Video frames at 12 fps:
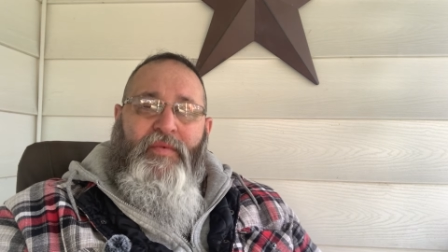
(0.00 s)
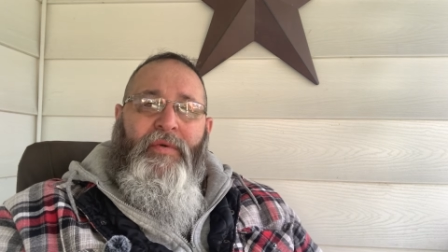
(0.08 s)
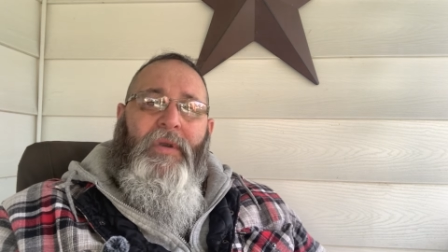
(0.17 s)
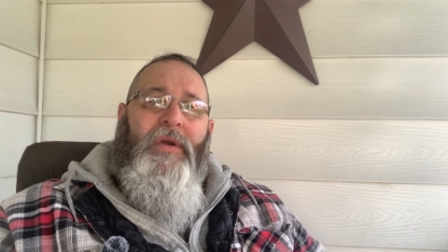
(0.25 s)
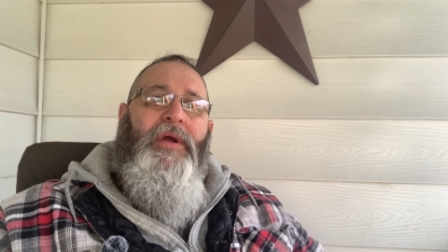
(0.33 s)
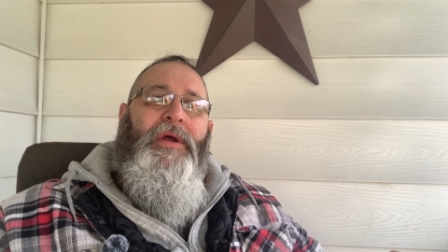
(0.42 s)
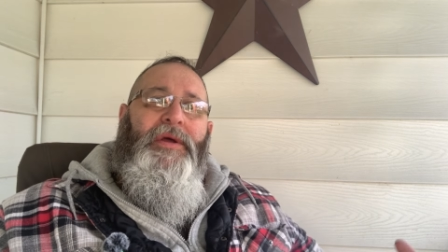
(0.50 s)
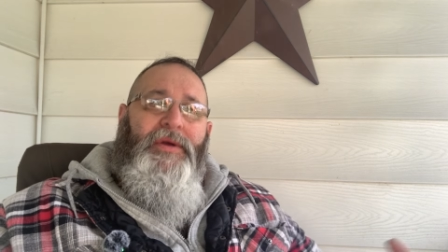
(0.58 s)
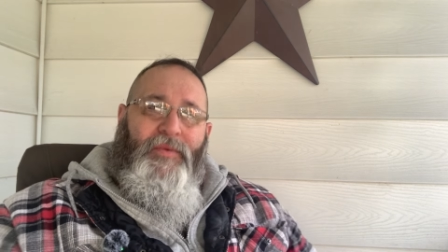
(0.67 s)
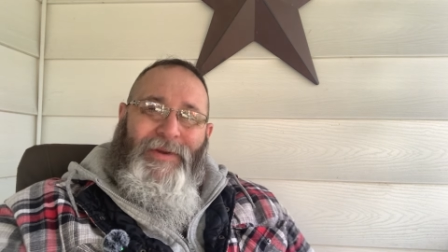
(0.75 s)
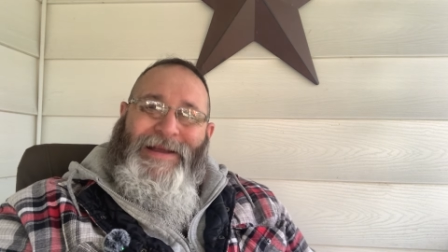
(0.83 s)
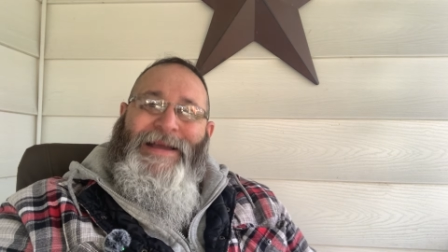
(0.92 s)
We're
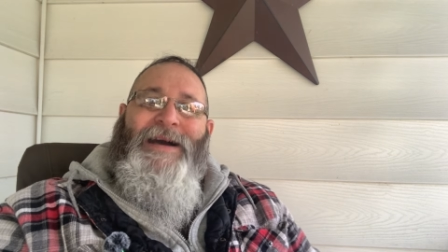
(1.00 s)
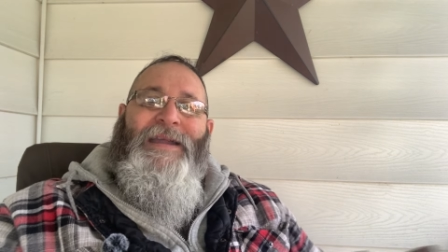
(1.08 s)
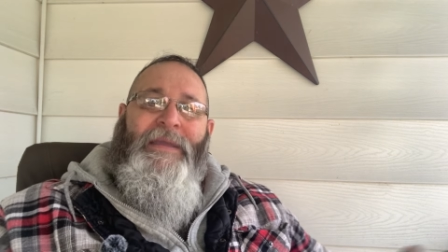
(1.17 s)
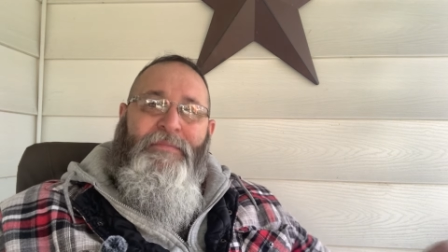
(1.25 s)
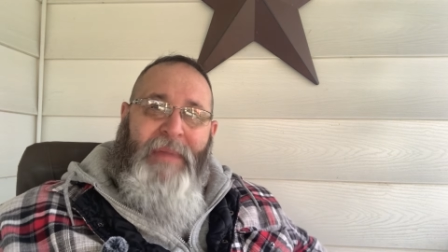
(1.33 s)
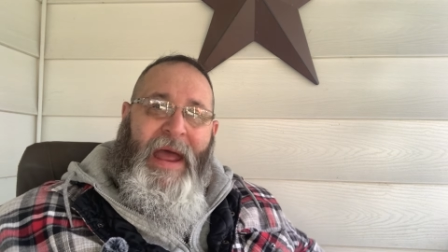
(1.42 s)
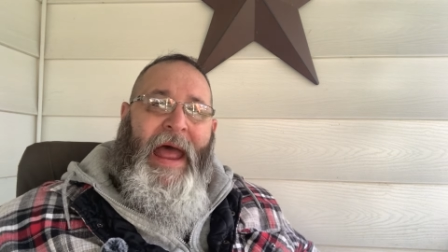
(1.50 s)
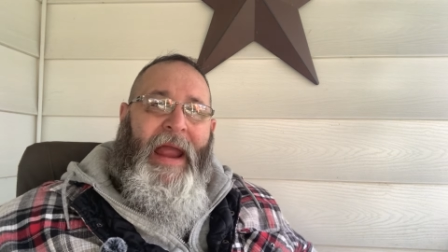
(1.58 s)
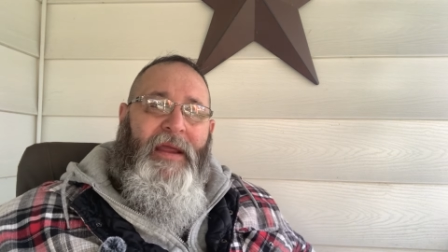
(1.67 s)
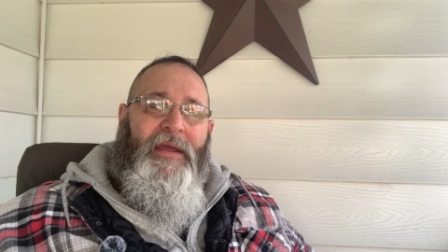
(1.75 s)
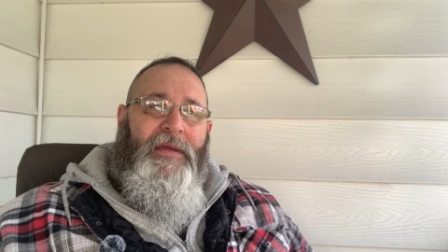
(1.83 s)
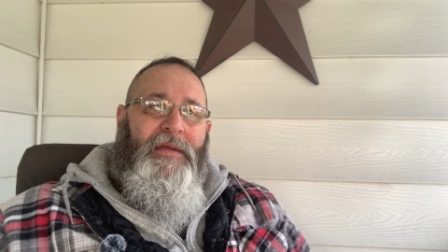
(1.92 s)
cutting back,
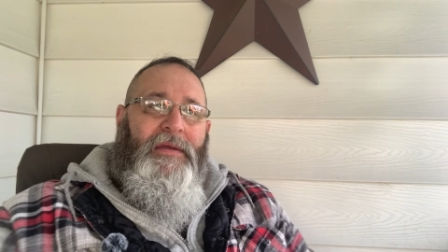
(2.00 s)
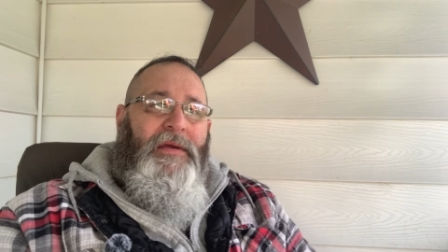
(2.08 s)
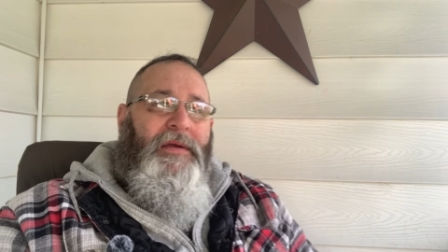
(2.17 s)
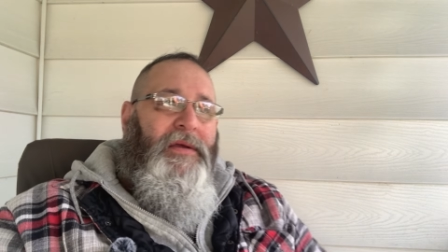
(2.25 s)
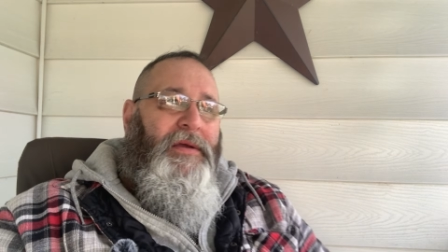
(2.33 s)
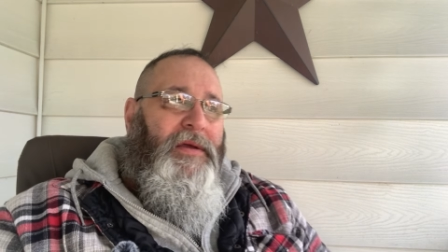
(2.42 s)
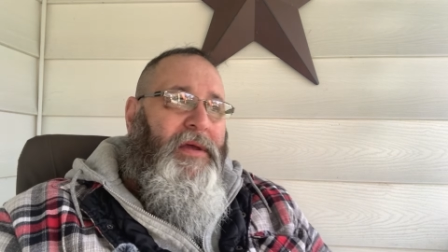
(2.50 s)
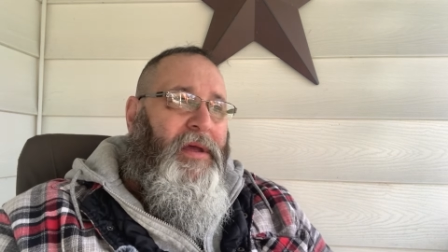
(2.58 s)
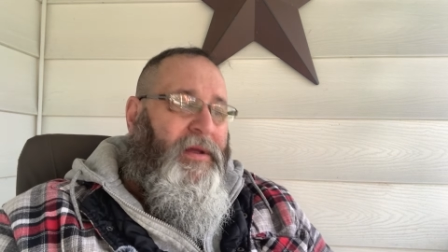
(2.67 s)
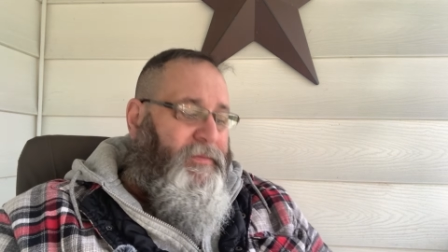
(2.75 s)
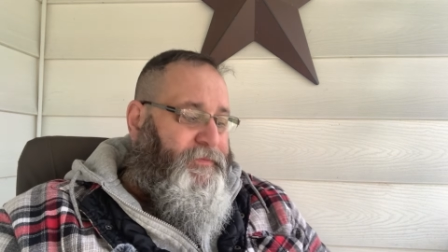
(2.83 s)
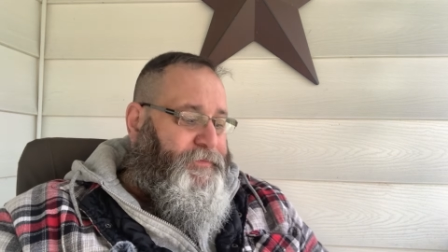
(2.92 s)

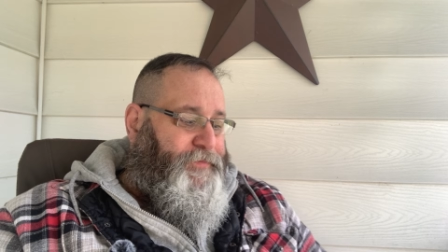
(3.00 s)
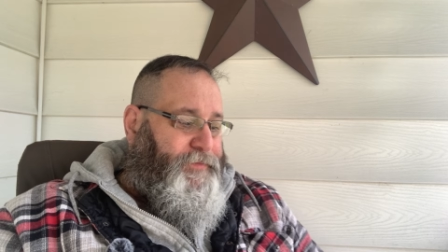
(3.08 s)
um,